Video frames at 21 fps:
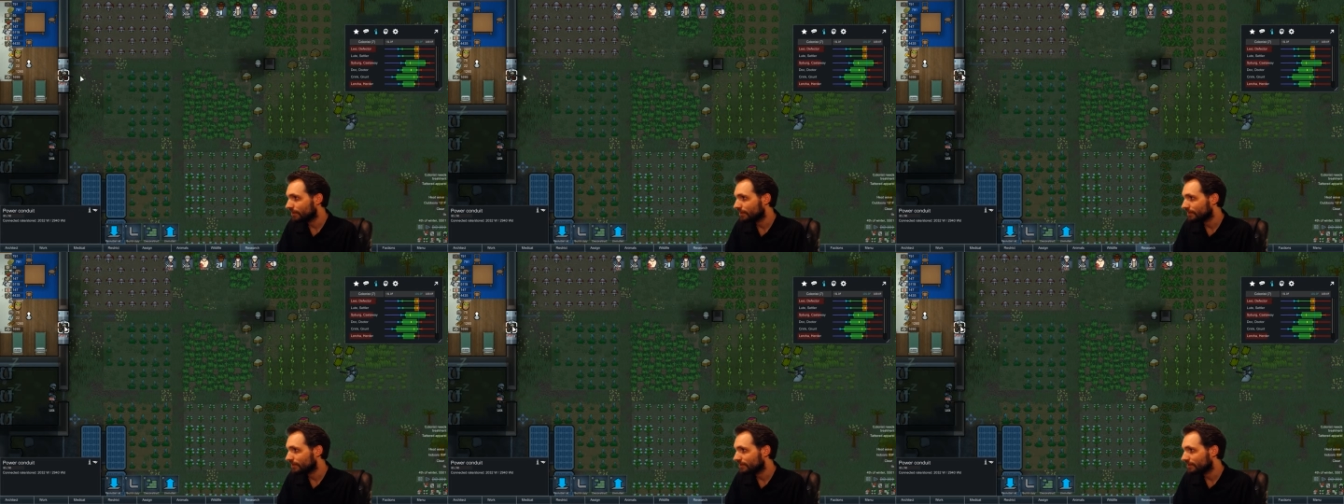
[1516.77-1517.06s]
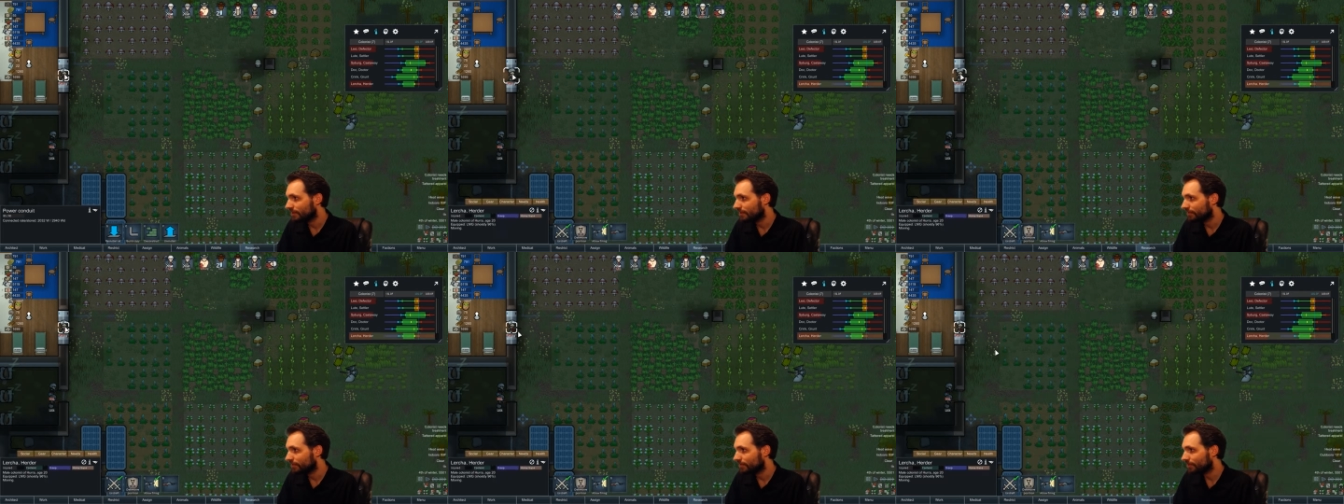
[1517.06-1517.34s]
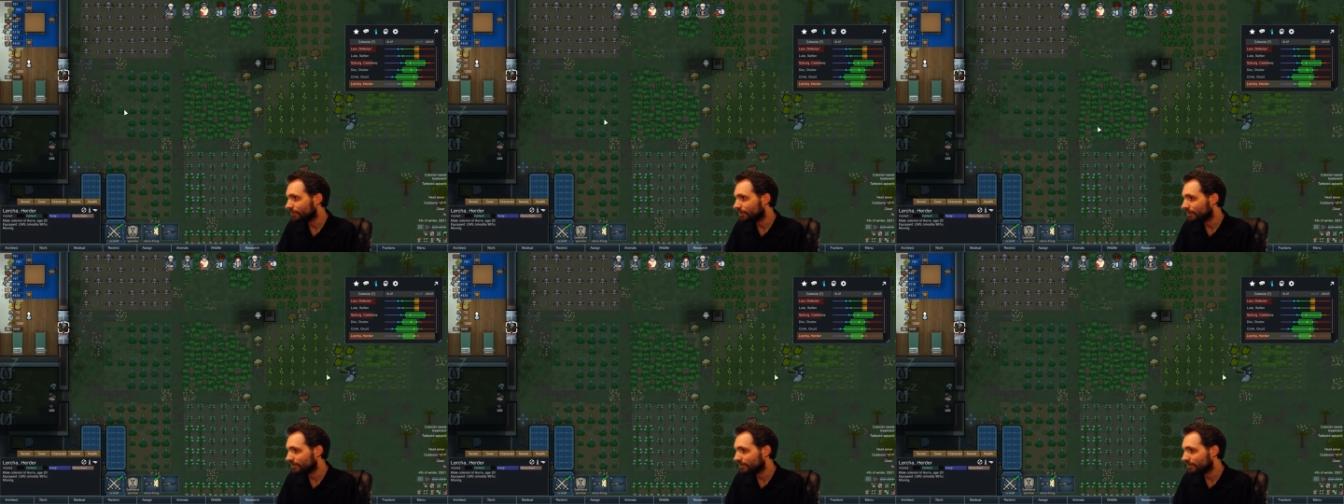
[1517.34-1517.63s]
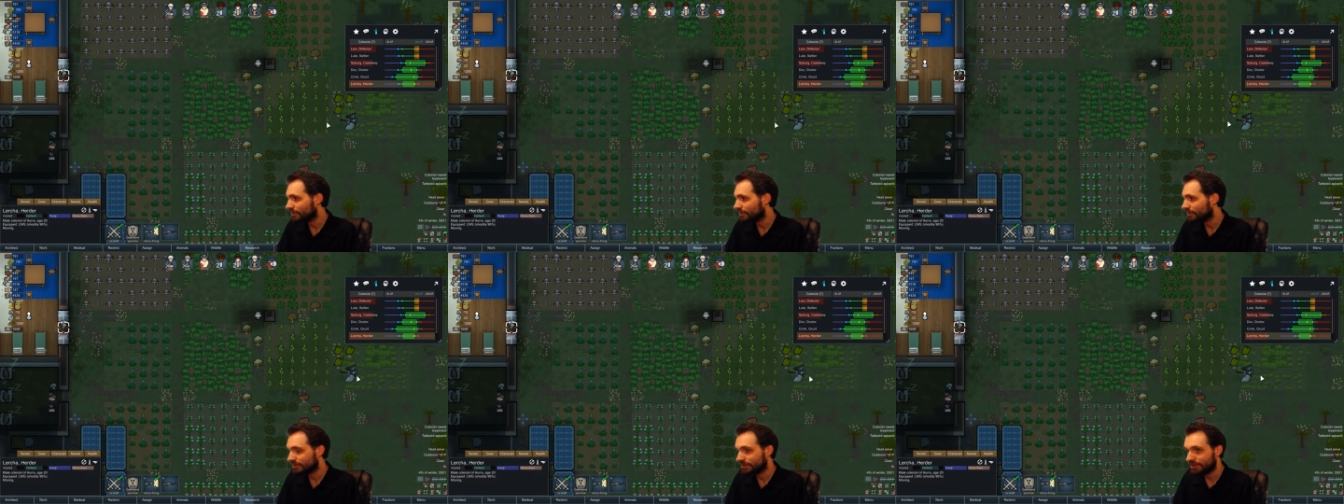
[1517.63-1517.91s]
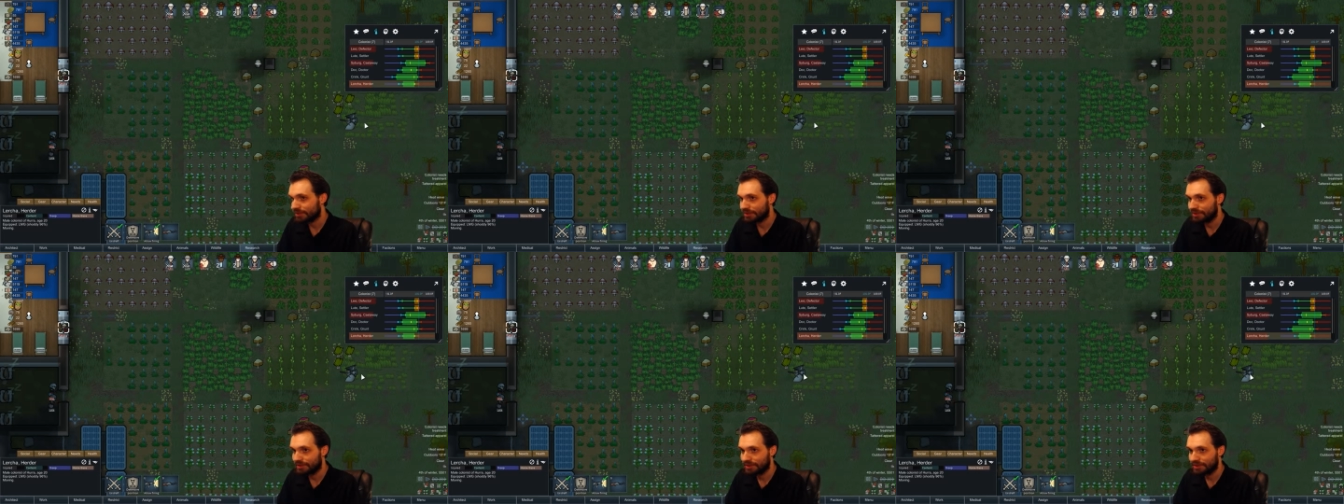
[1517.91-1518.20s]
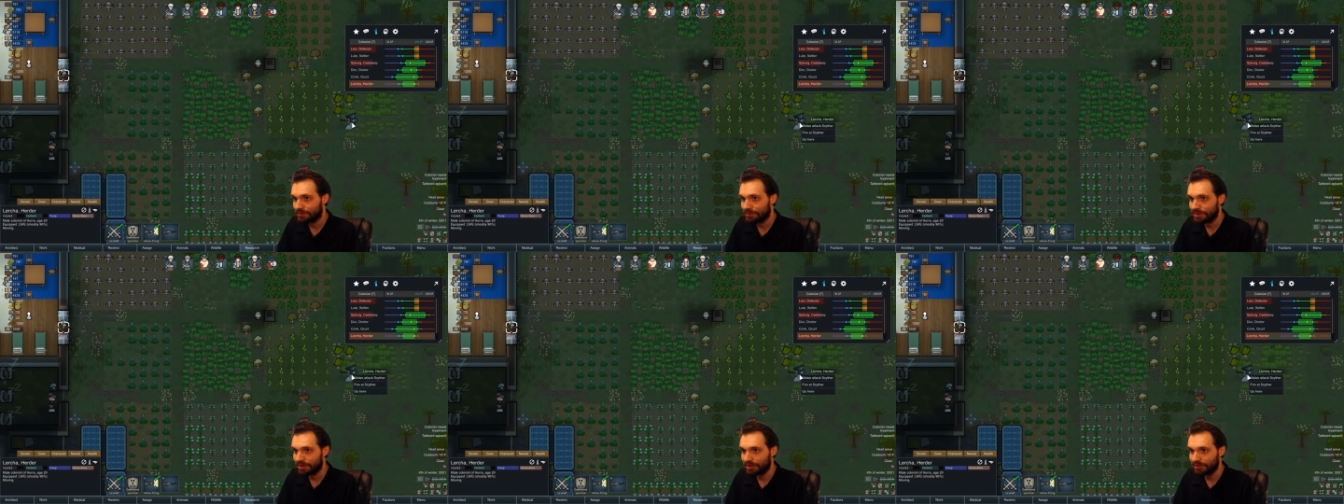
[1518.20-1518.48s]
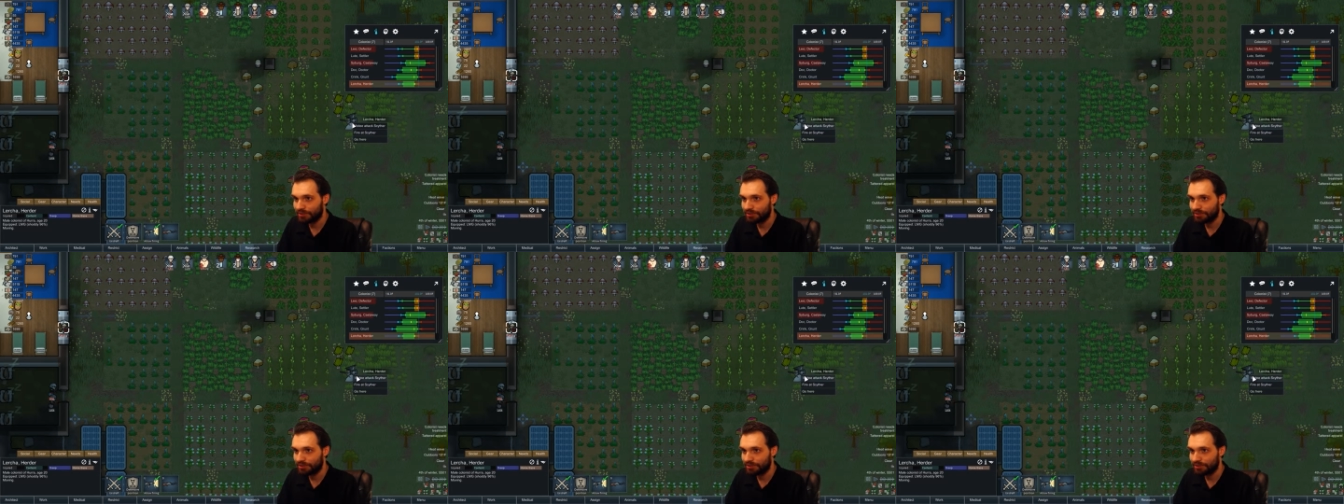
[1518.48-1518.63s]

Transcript: Still have the wrong guy selected. There we go.